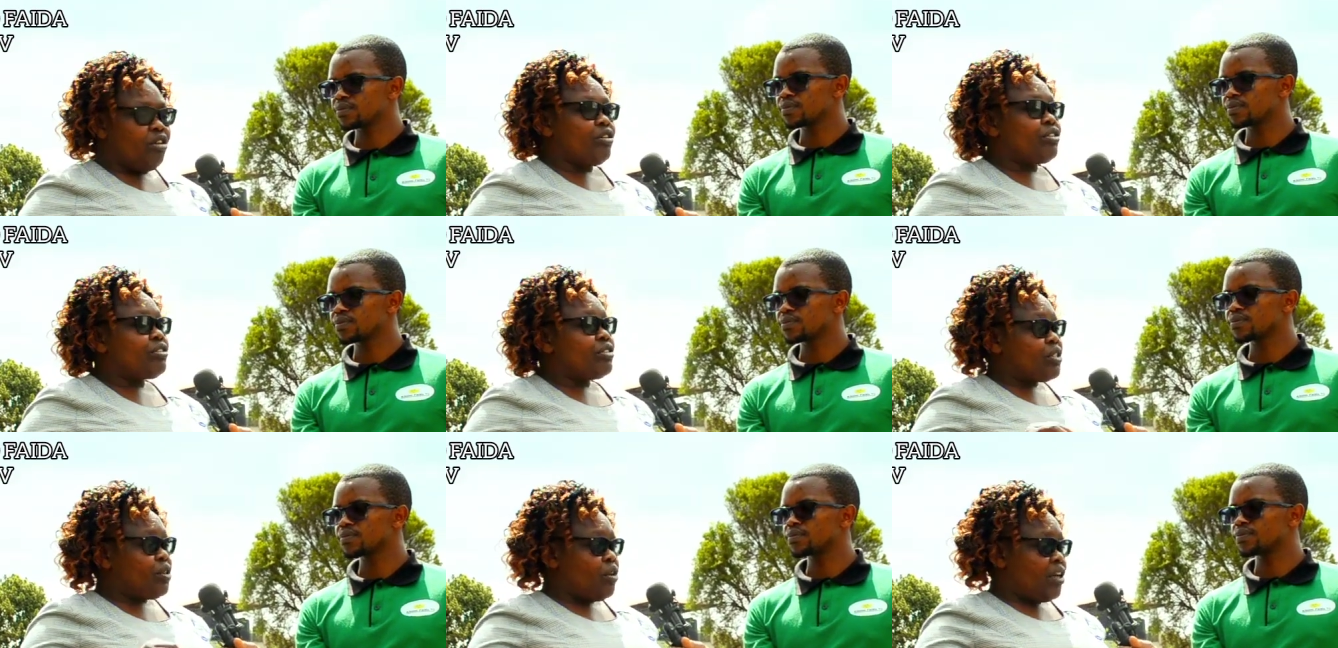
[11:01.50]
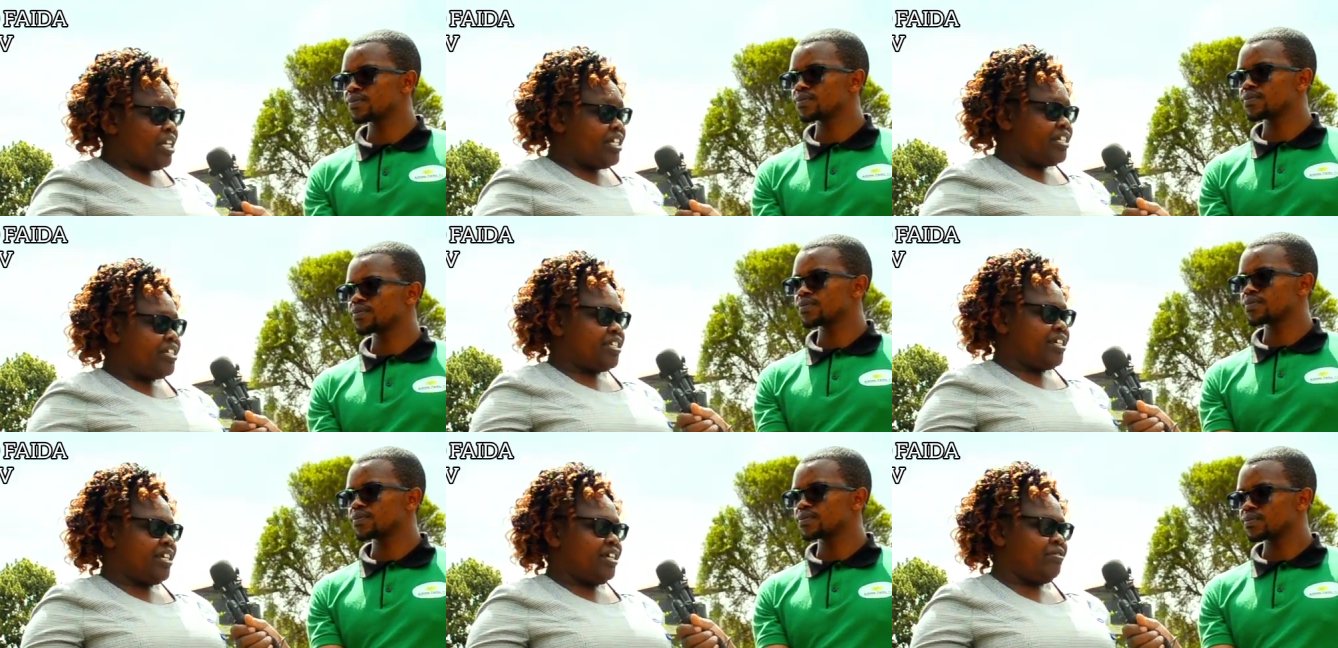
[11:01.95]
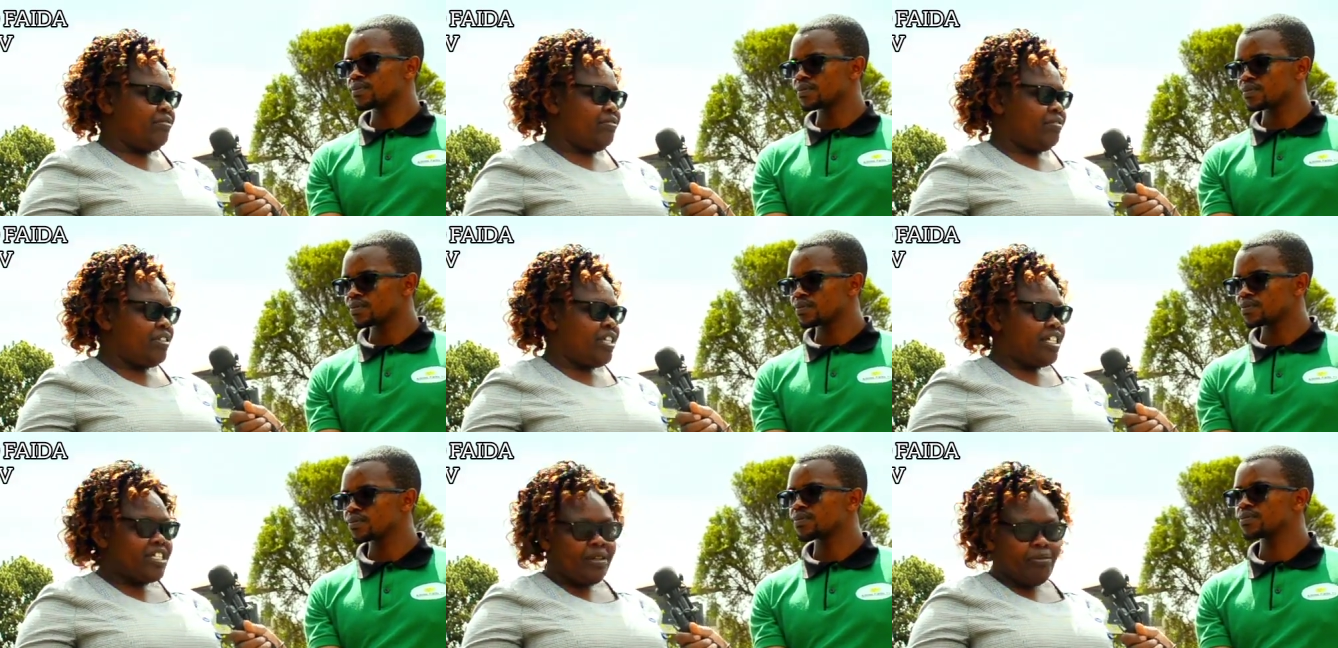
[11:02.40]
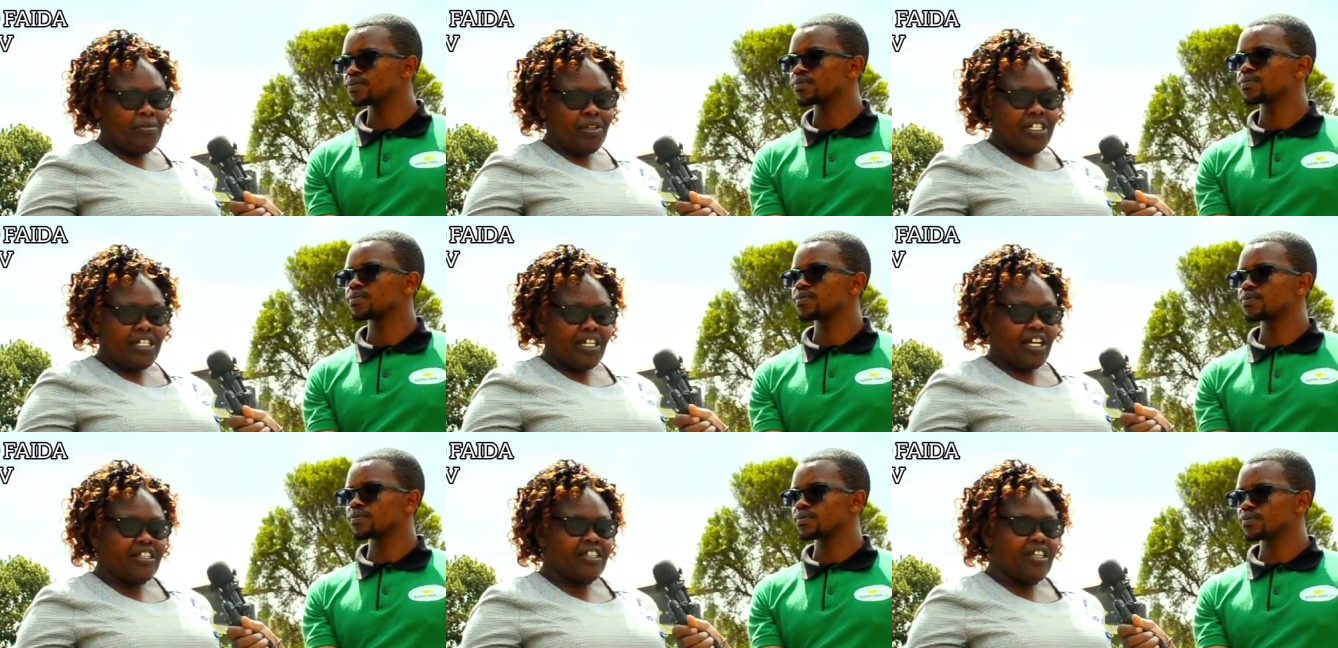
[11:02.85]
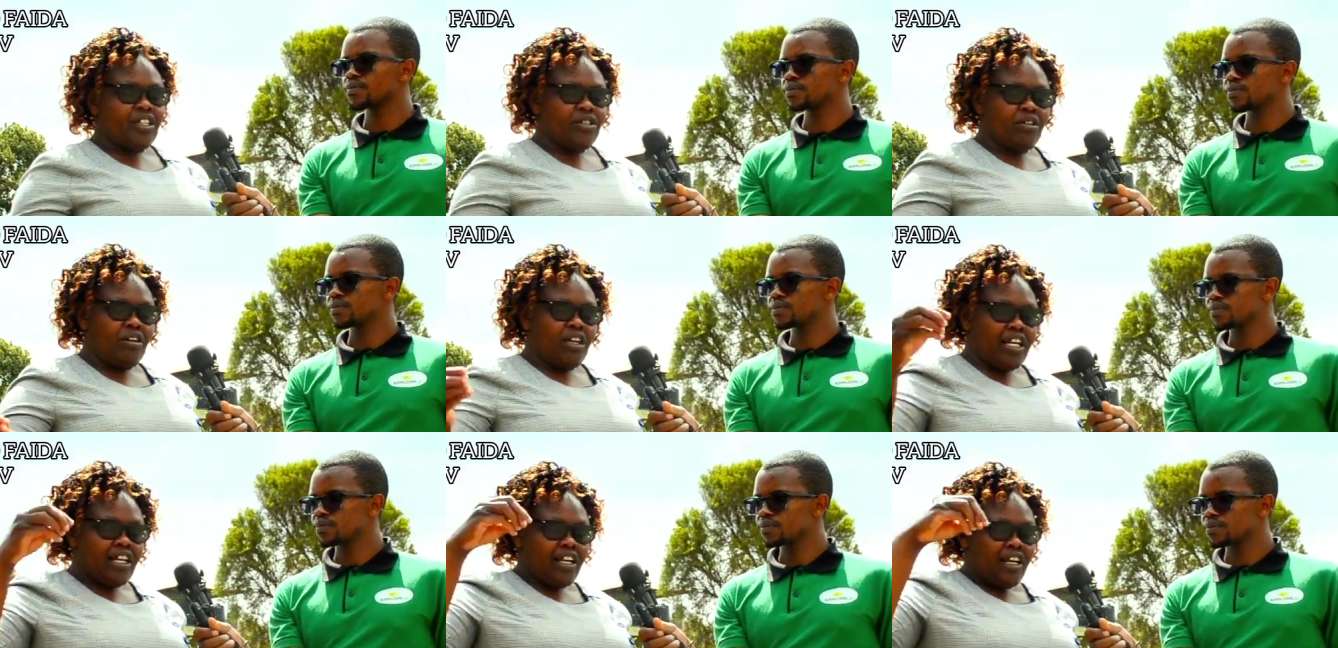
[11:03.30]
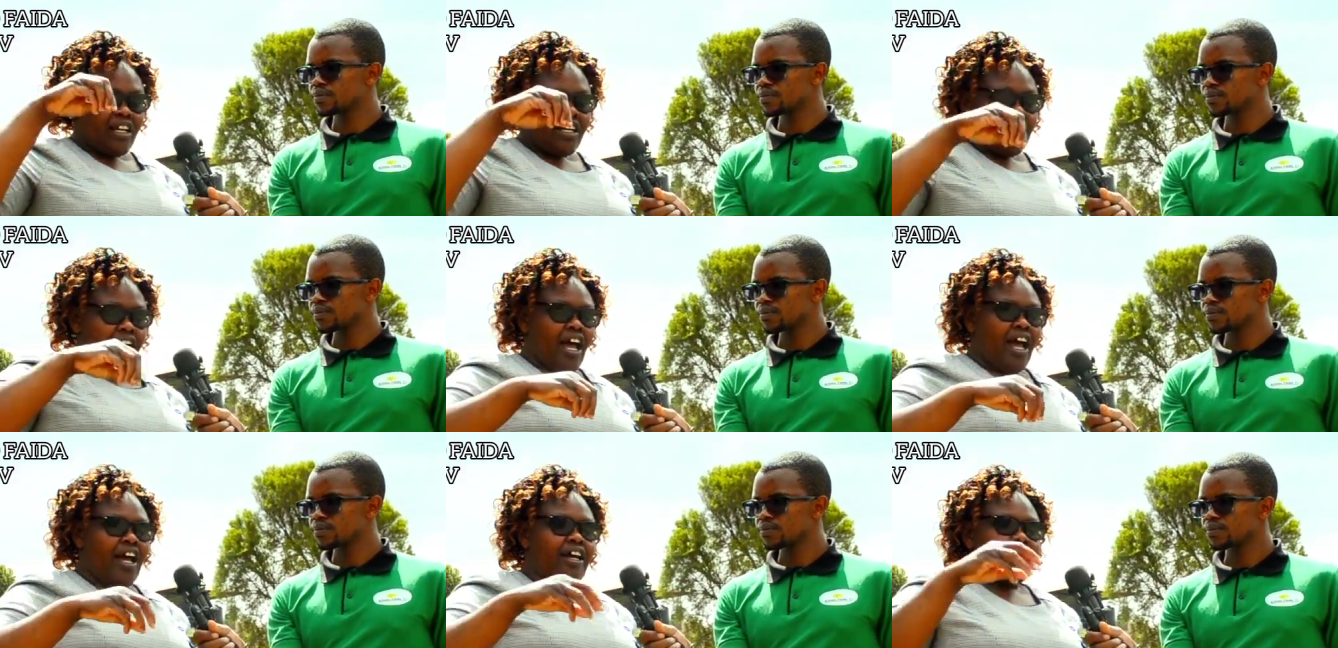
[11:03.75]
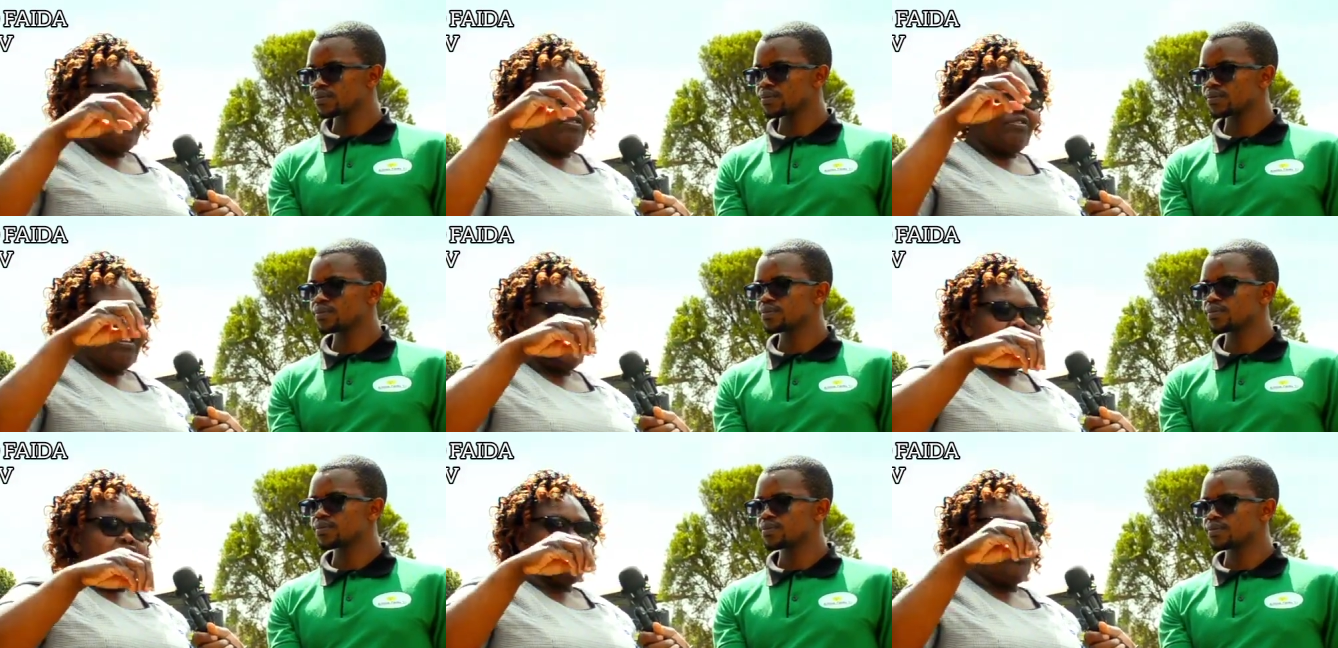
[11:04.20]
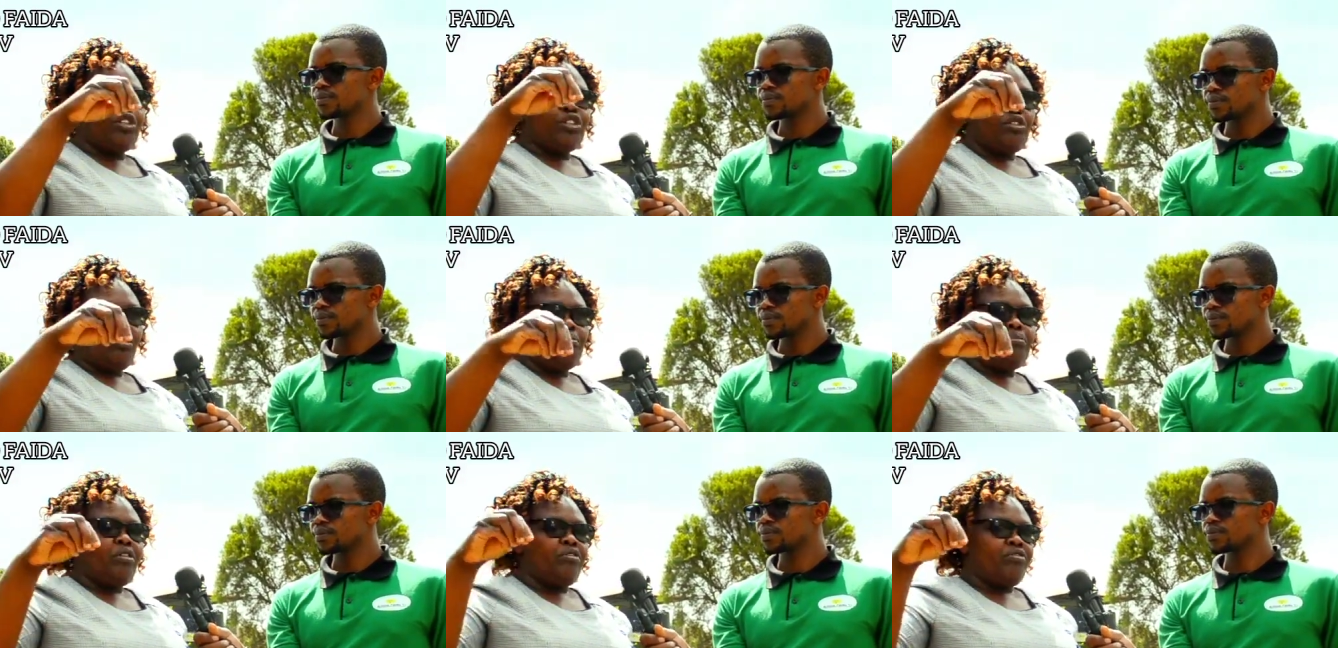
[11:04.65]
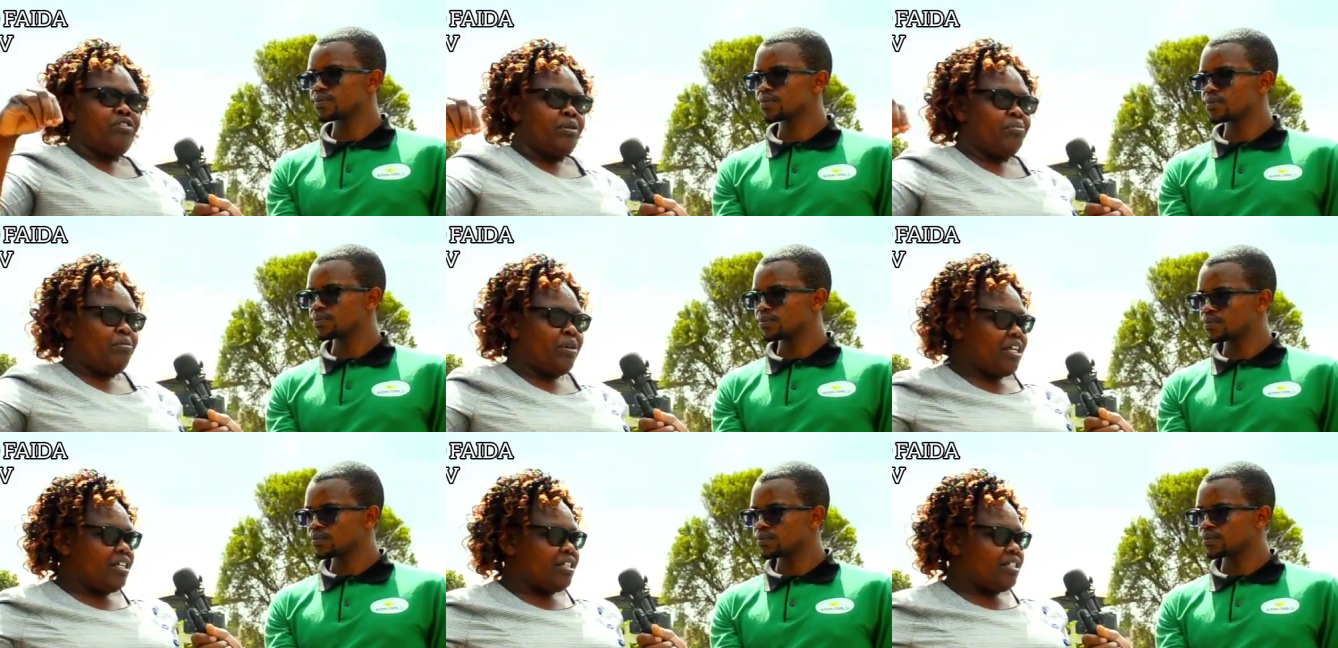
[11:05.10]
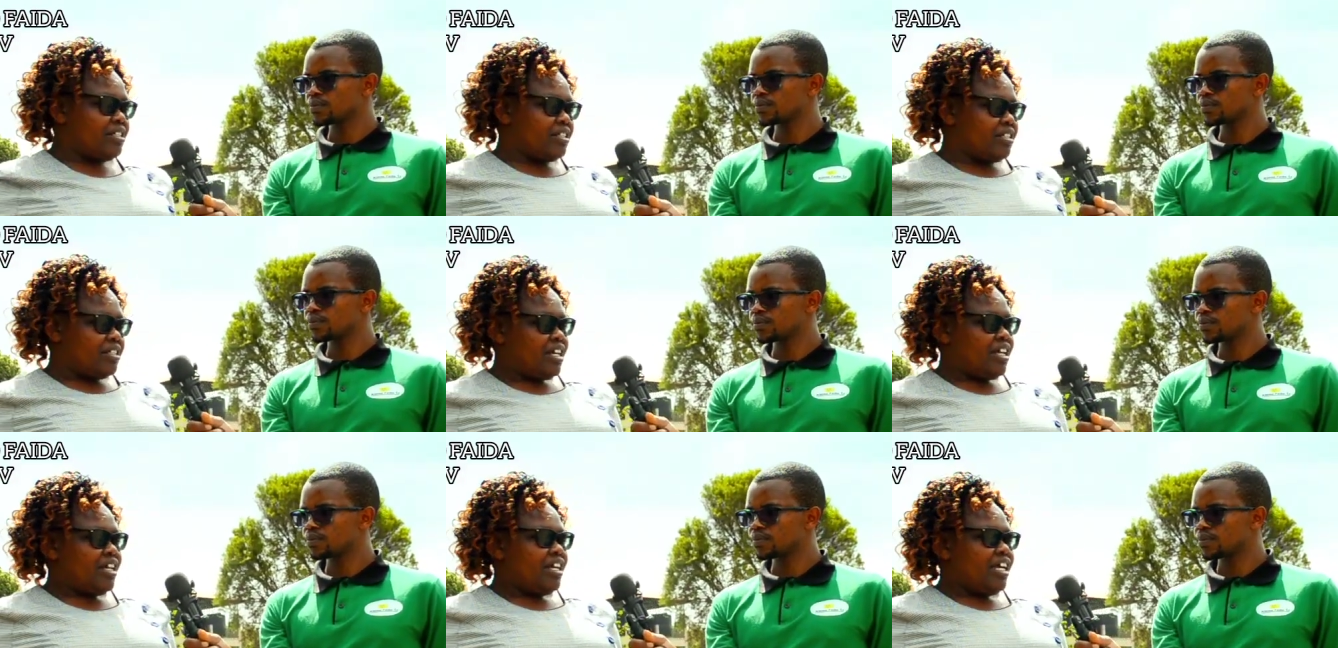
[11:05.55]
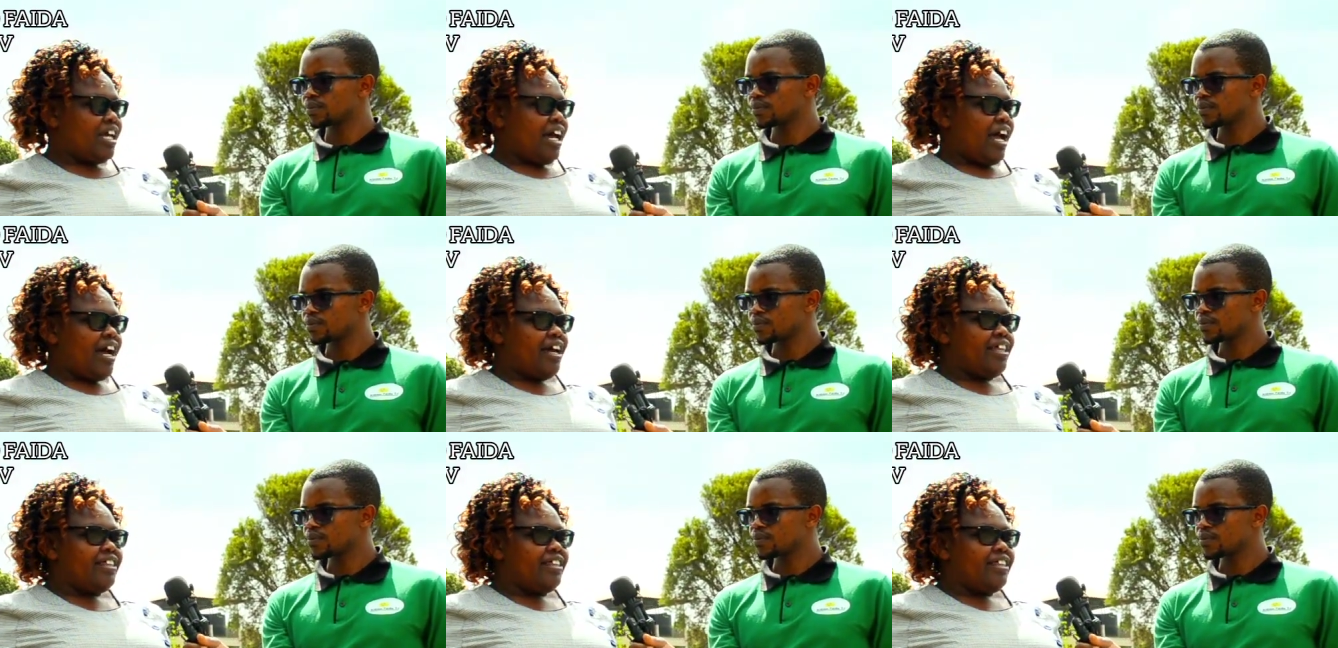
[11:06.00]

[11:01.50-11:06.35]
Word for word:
Speaker 1: soil itself. They simply take the soil and fill on top of the maize and